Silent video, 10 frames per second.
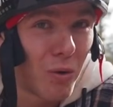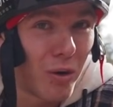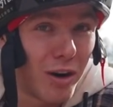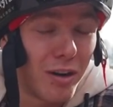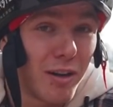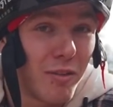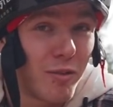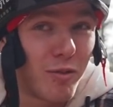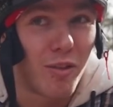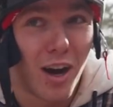more
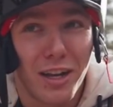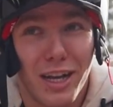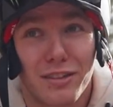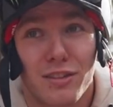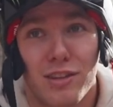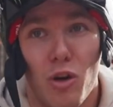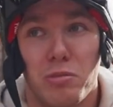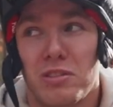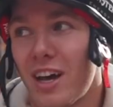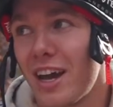fun and
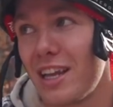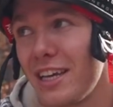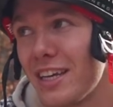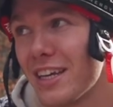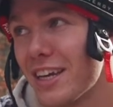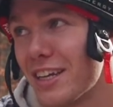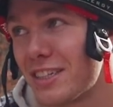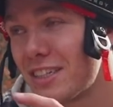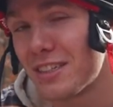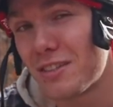
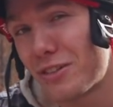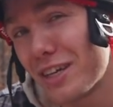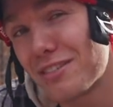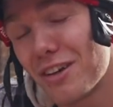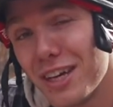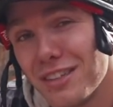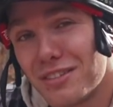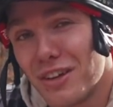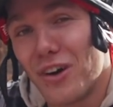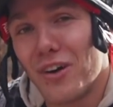slope-style-ish tricks on it.
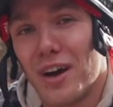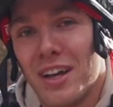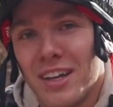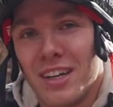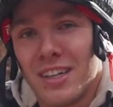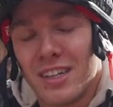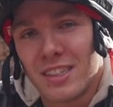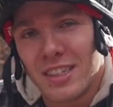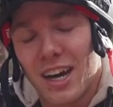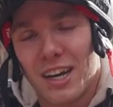So
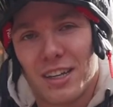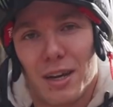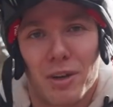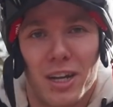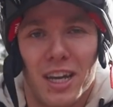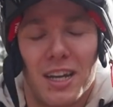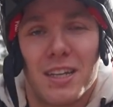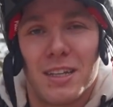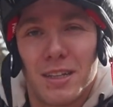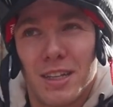yeah, I'm gonna get
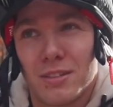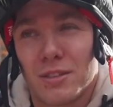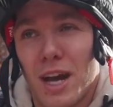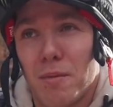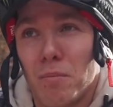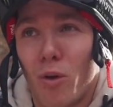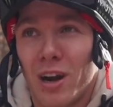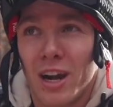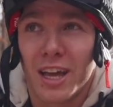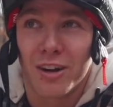into that more
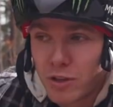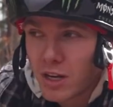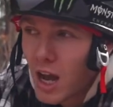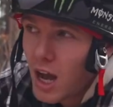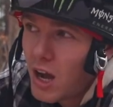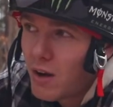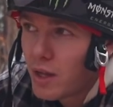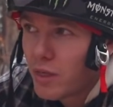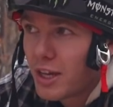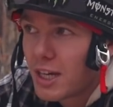later. For now,
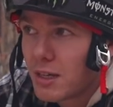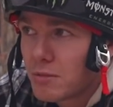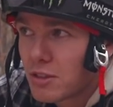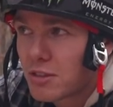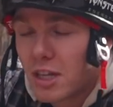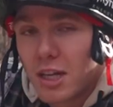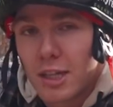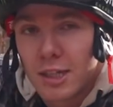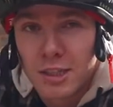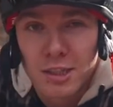I think I'm just
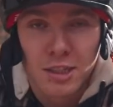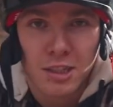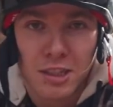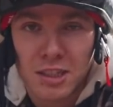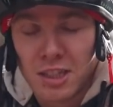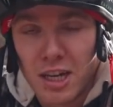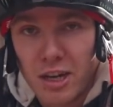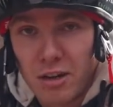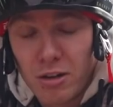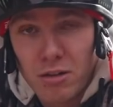gonna,
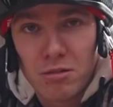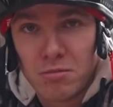I don't know,